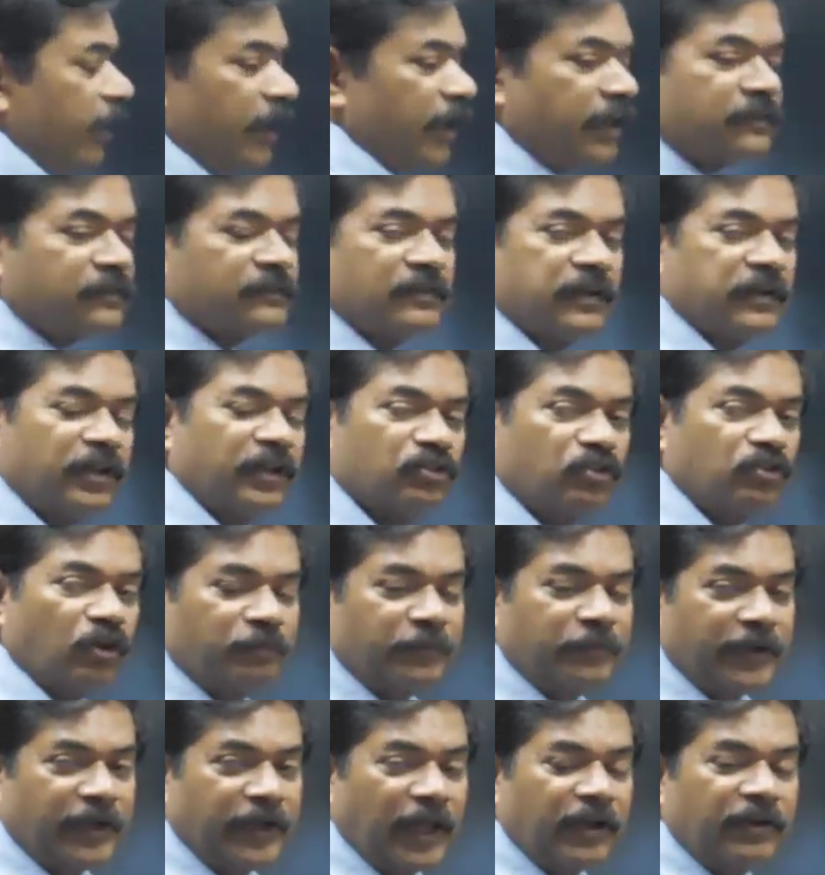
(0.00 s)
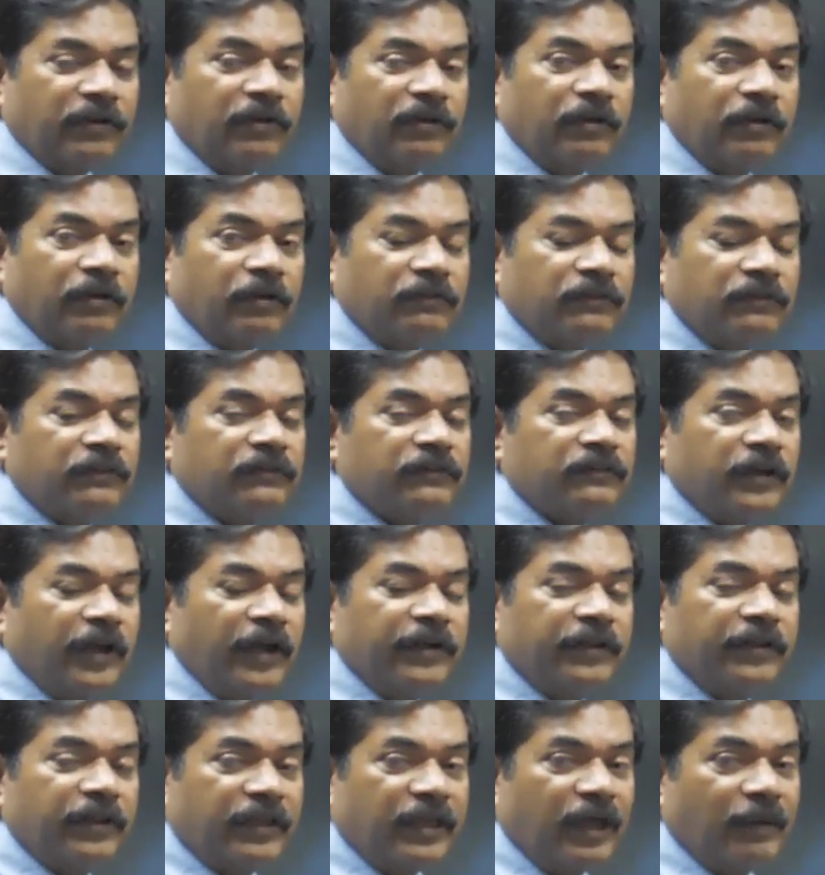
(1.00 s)
x length of the dielectric is
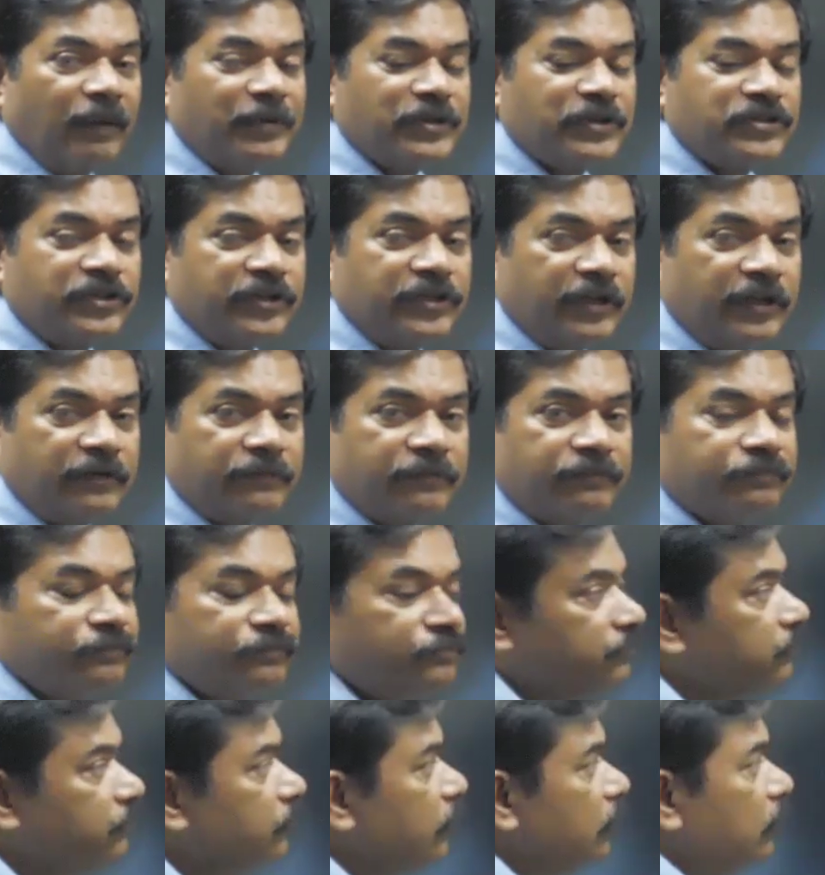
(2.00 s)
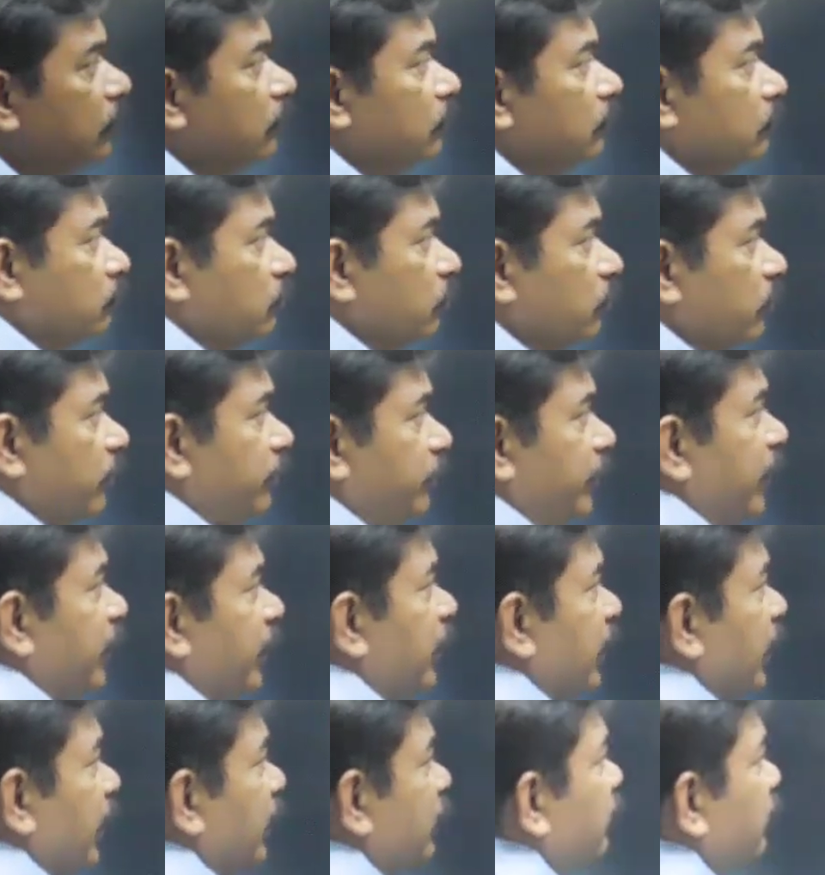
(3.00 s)
inside the capacitor. So
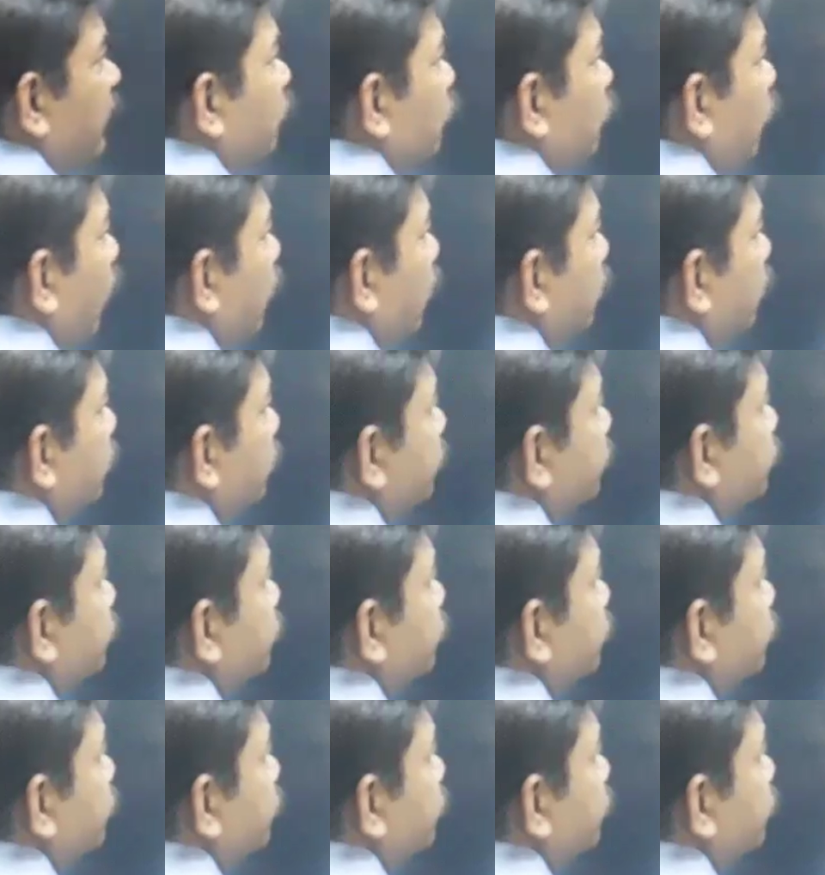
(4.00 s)
remaining length is what?